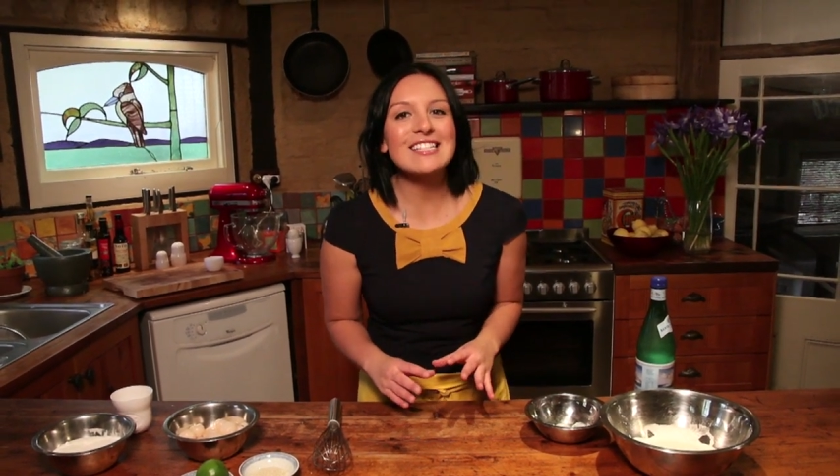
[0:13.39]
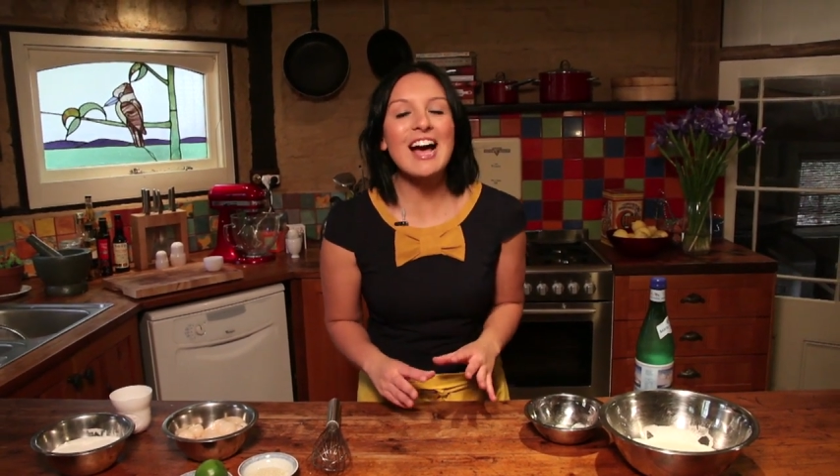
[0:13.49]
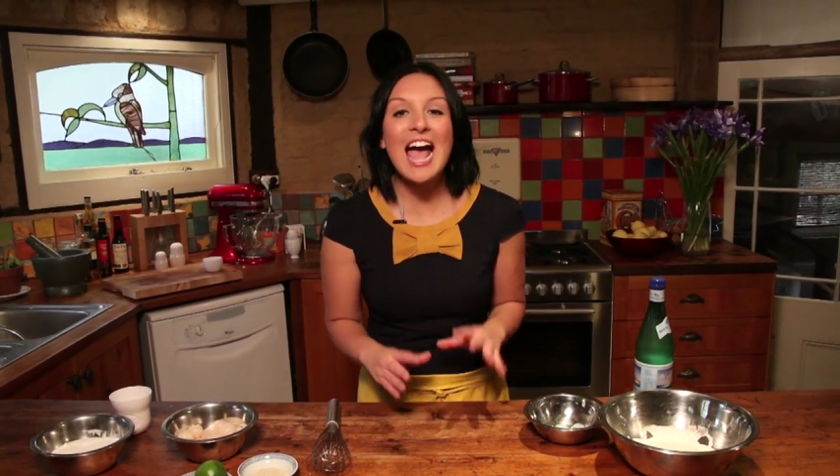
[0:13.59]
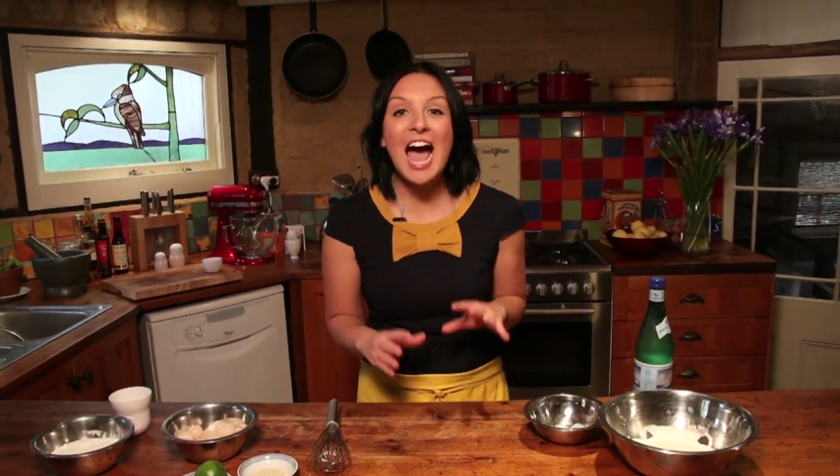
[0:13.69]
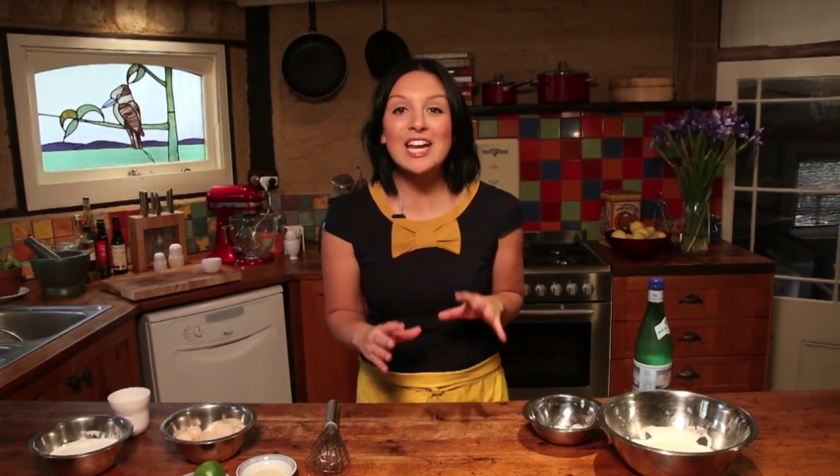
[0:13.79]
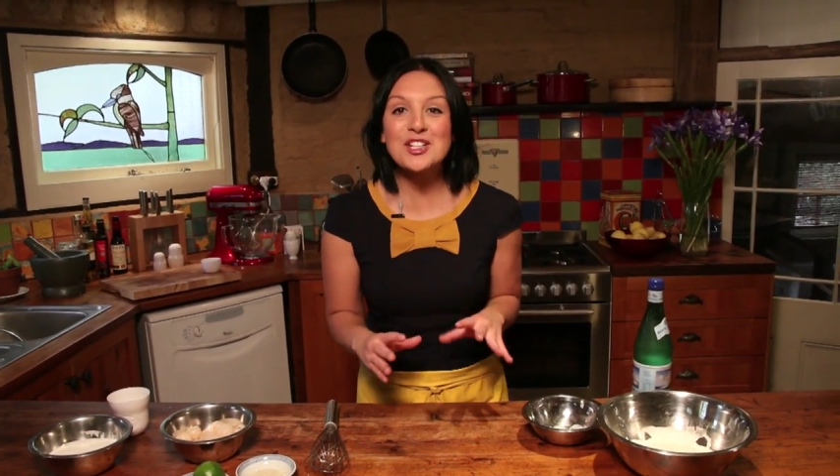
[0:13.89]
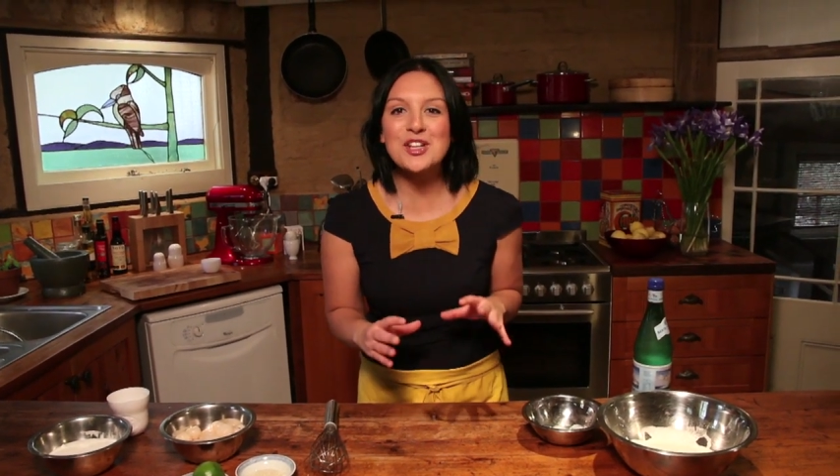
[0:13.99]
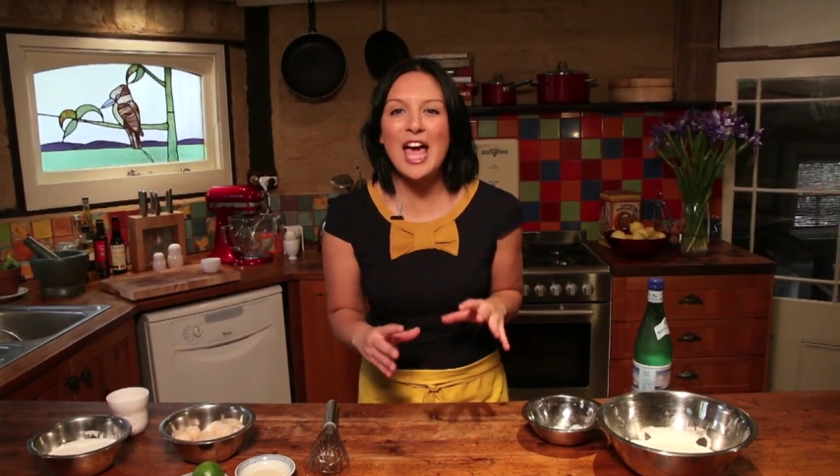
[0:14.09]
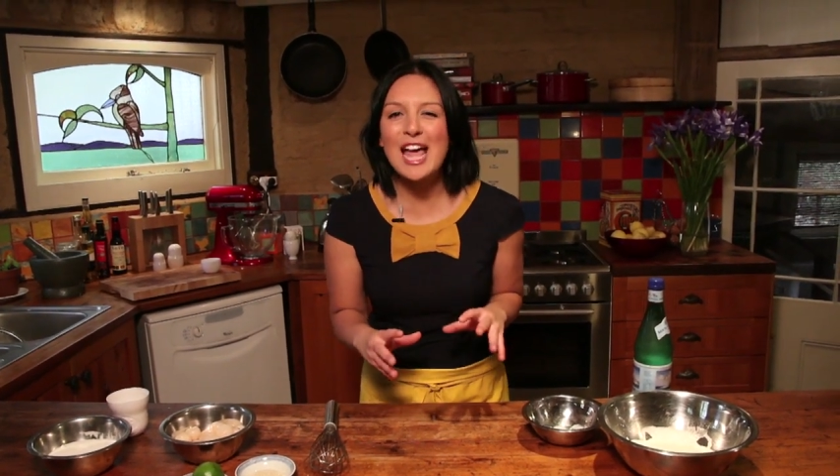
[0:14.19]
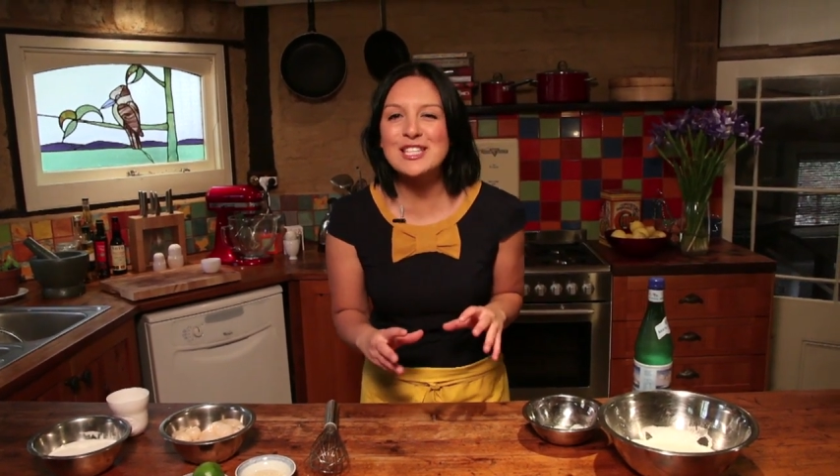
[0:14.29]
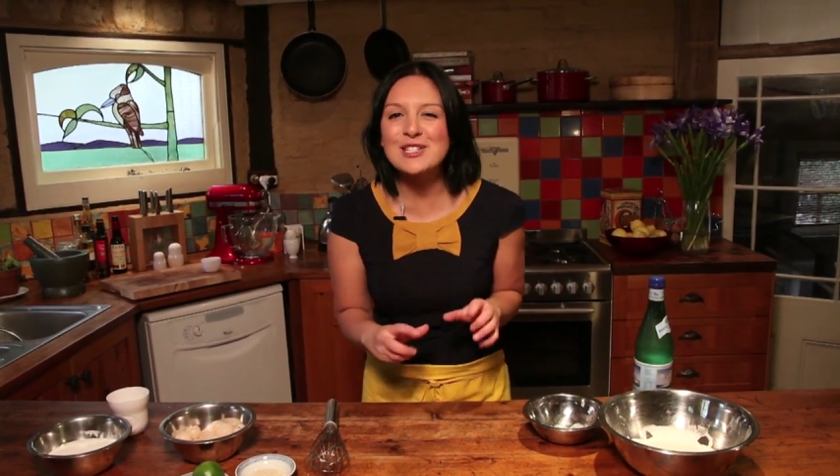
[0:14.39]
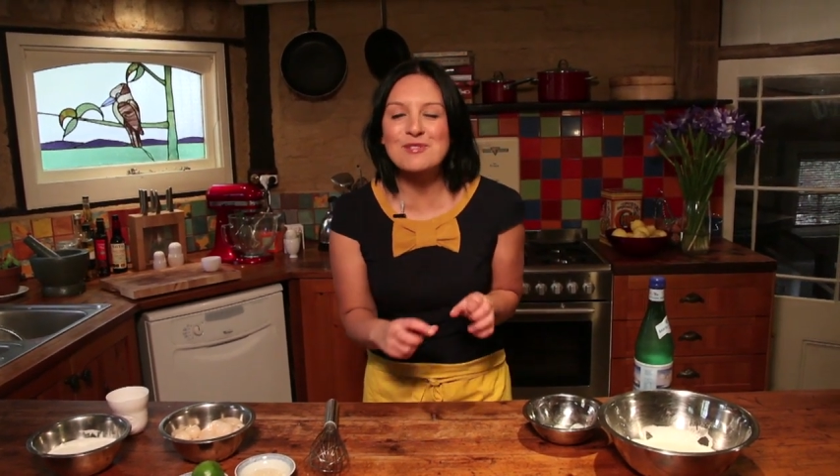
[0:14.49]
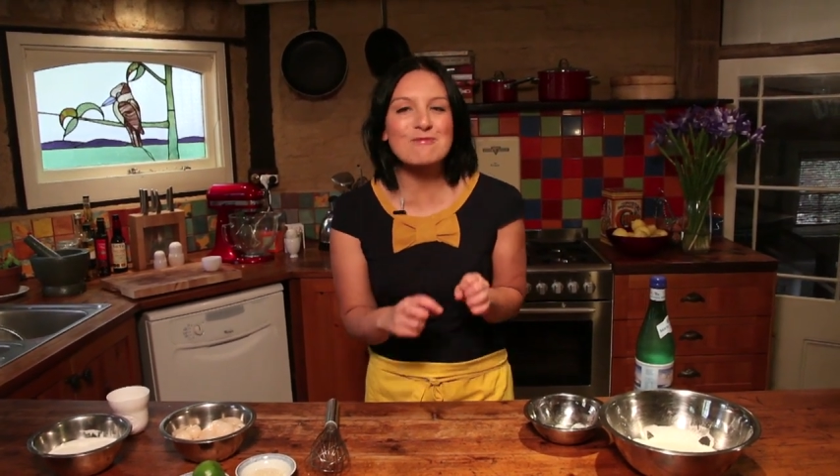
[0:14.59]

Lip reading: I had a chance to